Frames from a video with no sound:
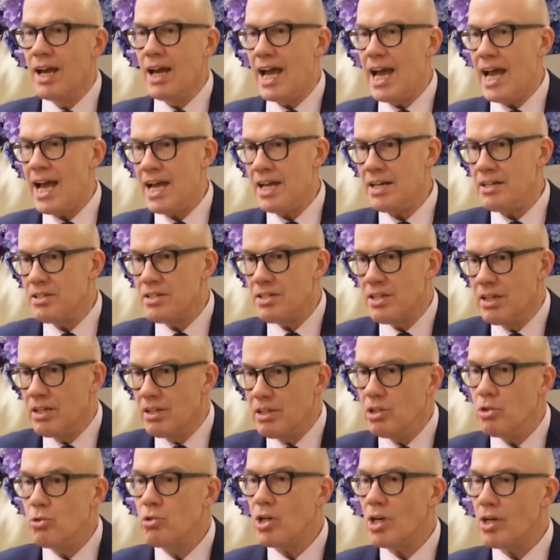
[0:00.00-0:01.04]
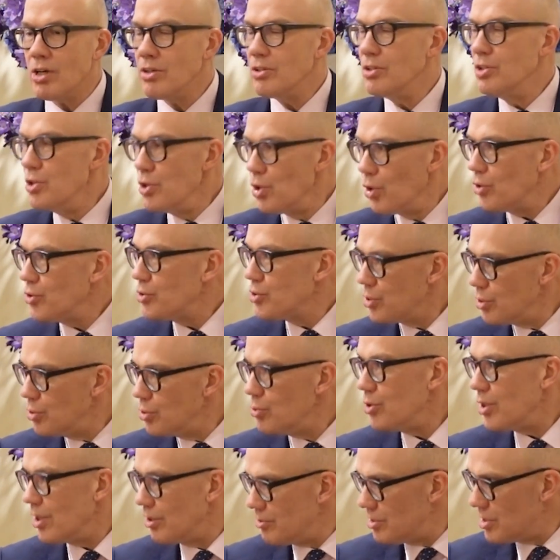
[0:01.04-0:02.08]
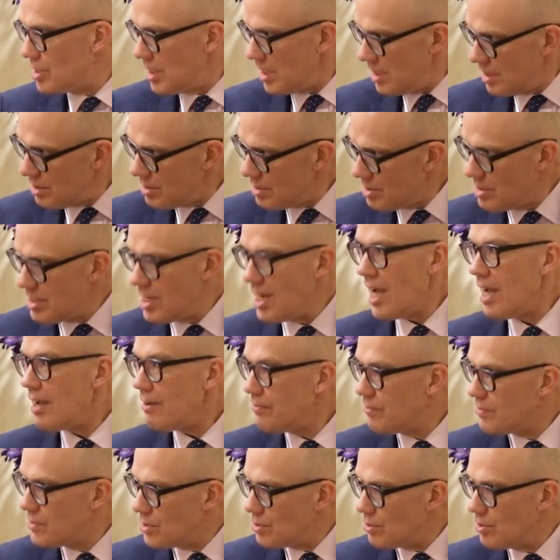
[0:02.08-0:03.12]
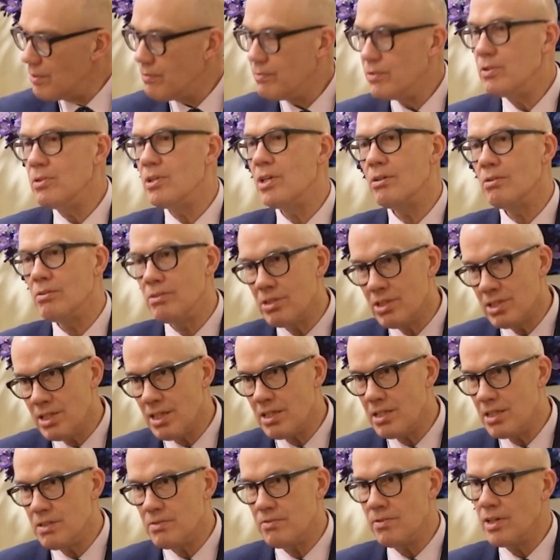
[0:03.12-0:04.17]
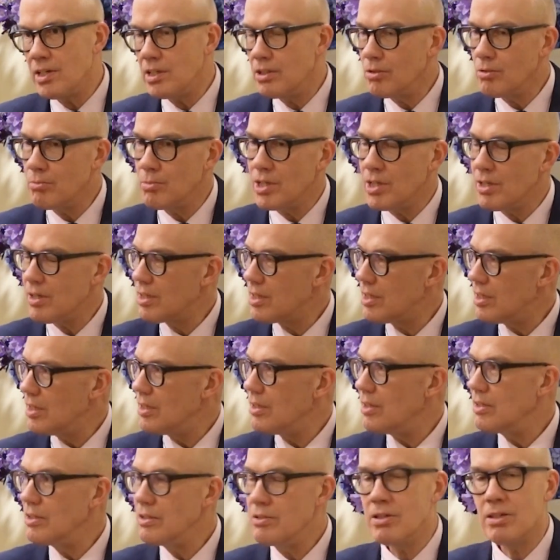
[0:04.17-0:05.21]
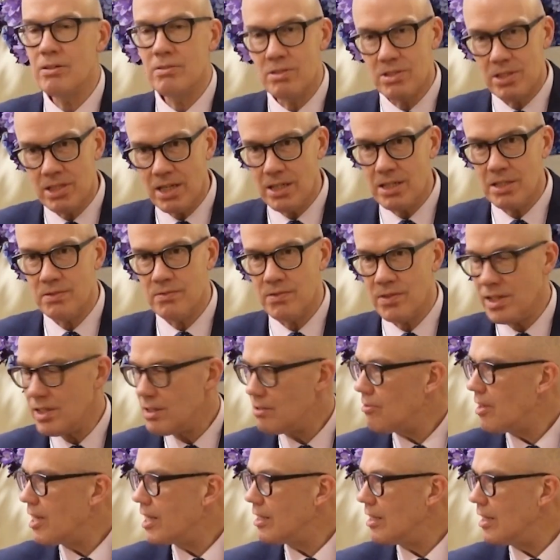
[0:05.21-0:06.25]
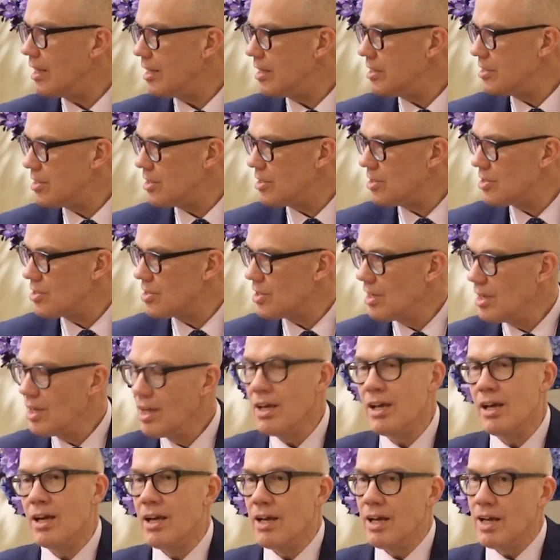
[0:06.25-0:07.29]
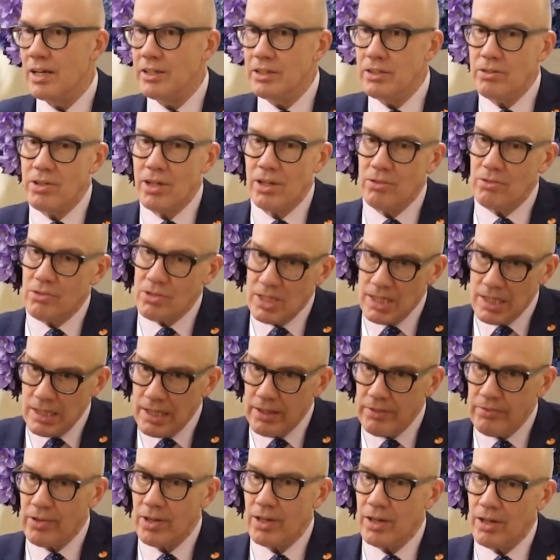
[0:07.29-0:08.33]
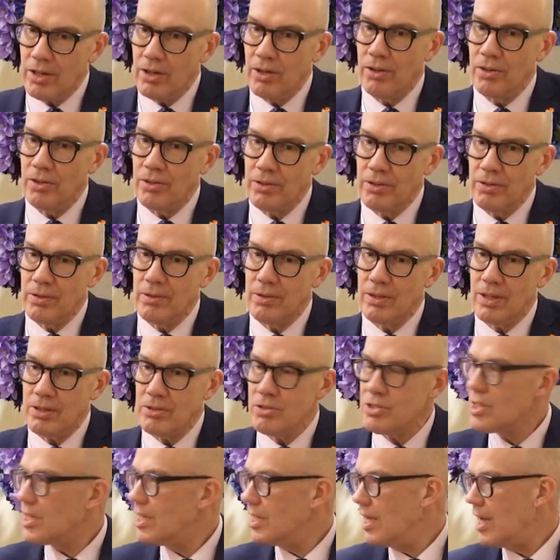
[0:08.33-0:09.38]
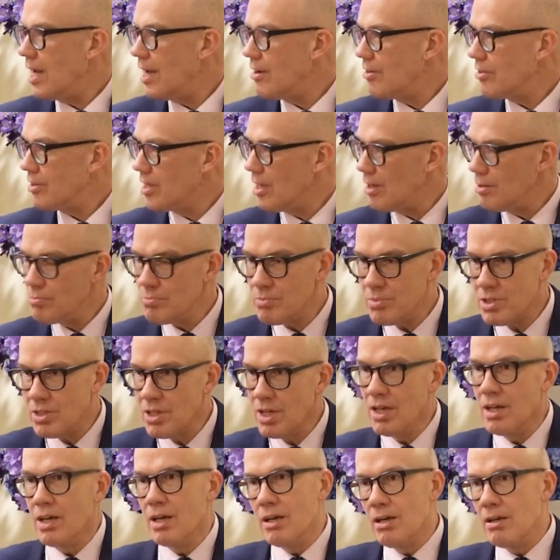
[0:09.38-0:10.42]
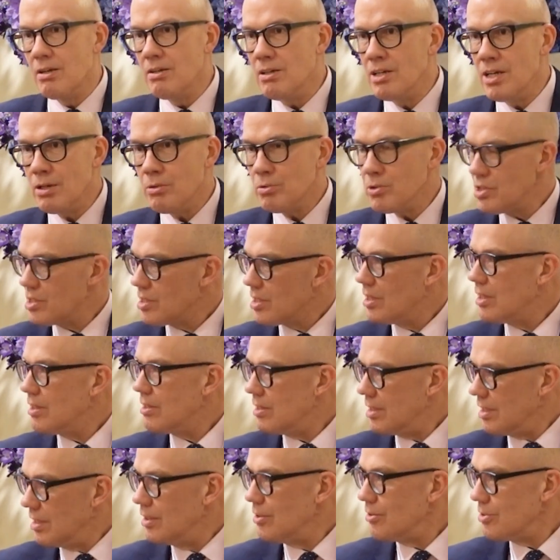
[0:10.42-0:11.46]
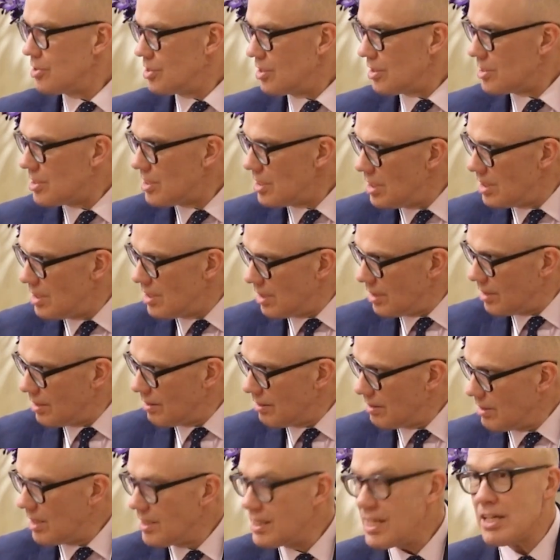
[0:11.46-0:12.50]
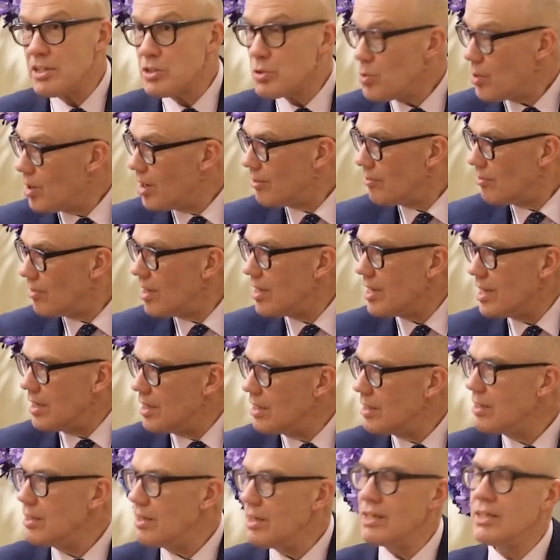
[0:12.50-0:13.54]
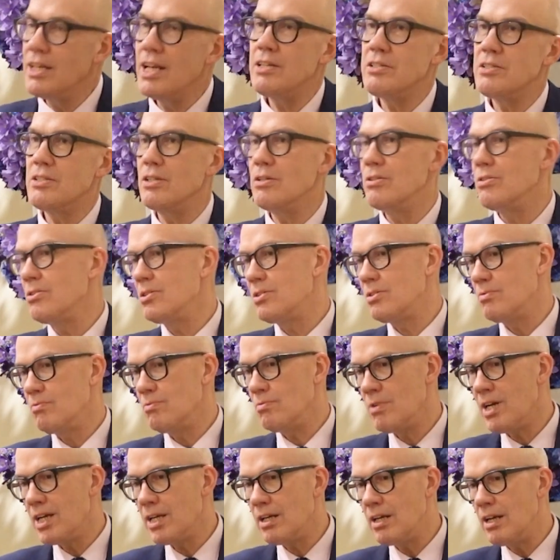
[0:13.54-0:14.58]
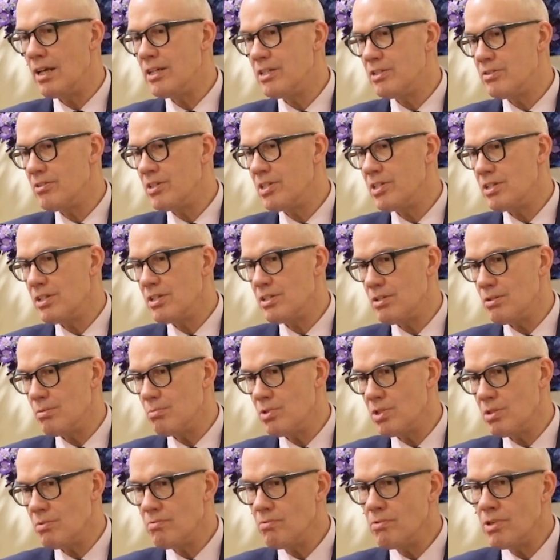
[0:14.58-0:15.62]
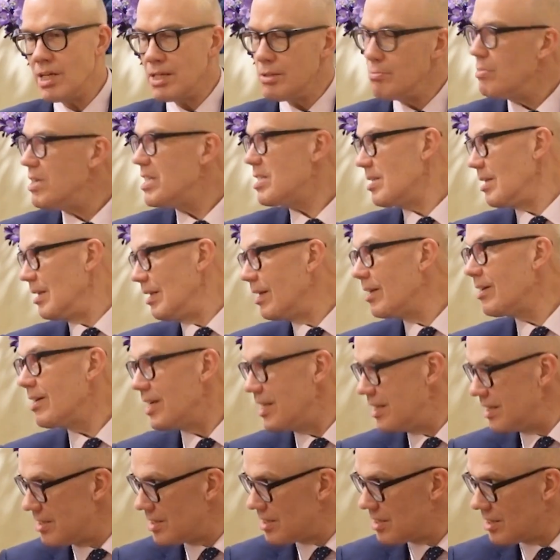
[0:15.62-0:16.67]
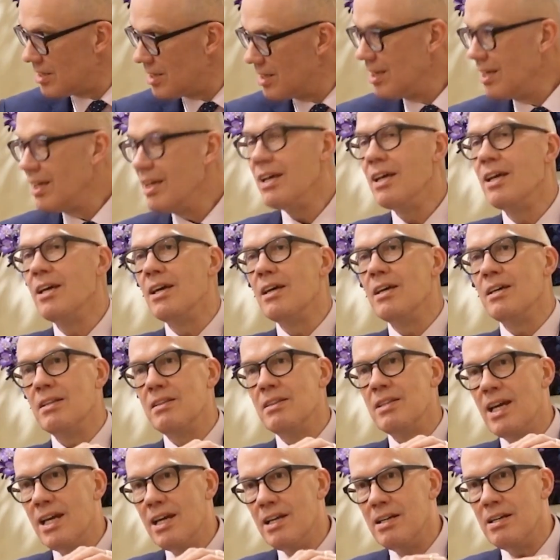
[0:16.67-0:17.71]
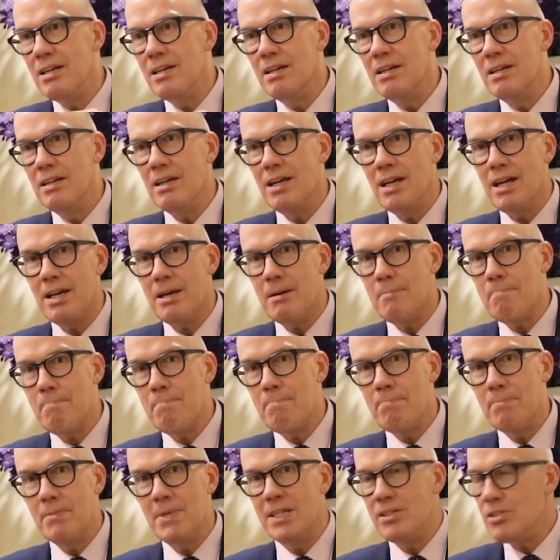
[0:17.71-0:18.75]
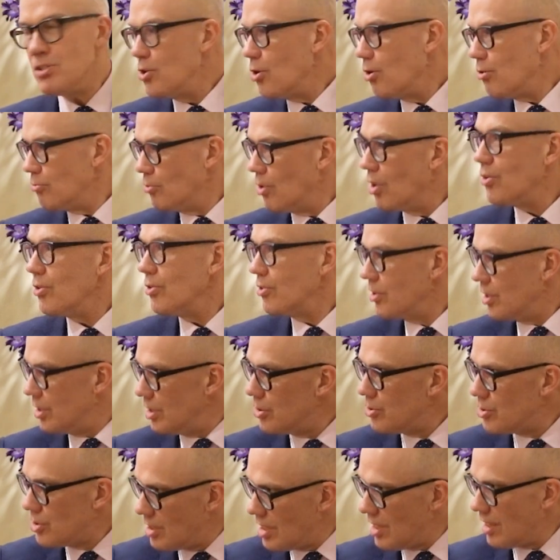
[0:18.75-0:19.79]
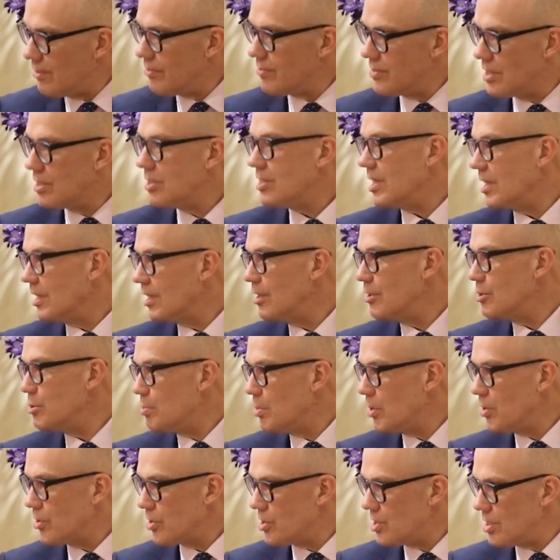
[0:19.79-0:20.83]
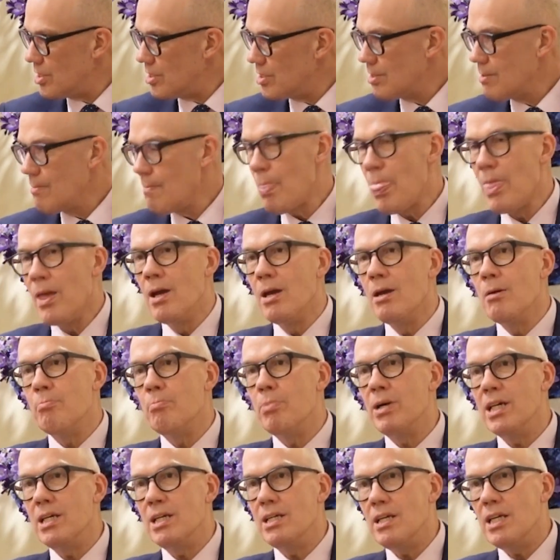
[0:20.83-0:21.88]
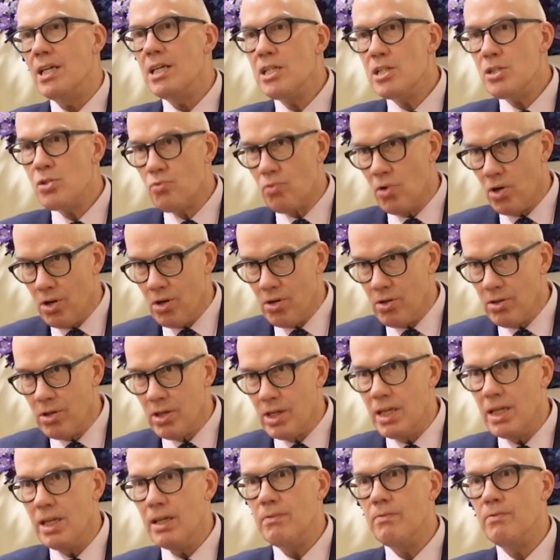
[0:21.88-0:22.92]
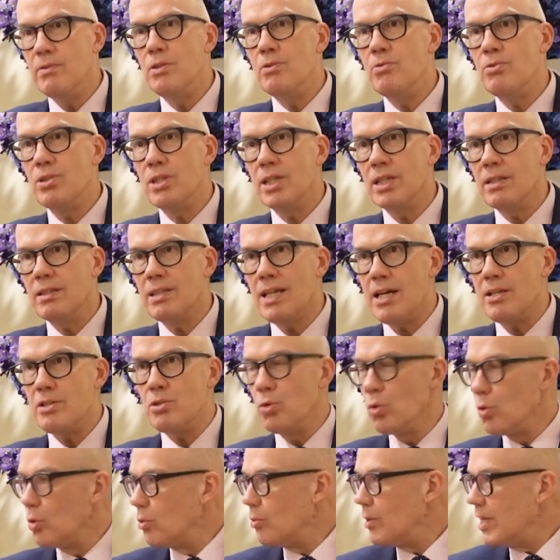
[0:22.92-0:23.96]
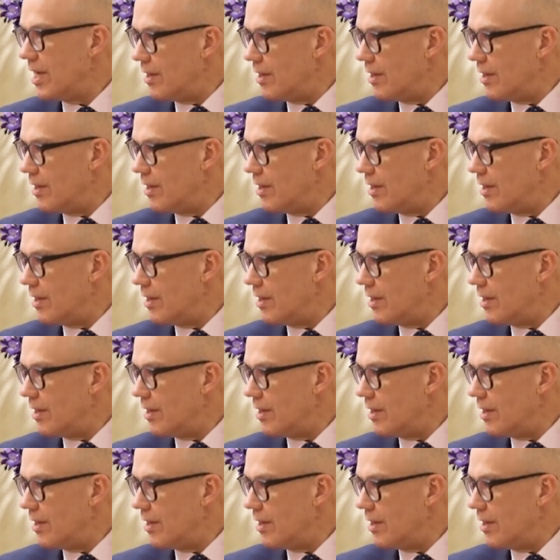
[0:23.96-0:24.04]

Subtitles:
And you can't not do those things. You have to. If you don't satisfy your market and you don't satisfy the regulators and you don't deliver on those key outcomes, no one's going to think you're succeeding. And that's quite right. And unless those regulatory systems are really misaligned, then it's not wrong that you should have to tick those boxes. But it is wrong if you think that's all we